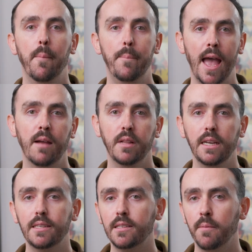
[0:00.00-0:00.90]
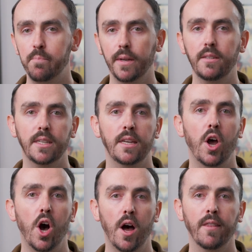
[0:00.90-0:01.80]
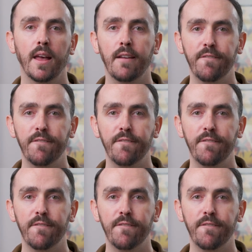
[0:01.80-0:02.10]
Backblaze has a built-in online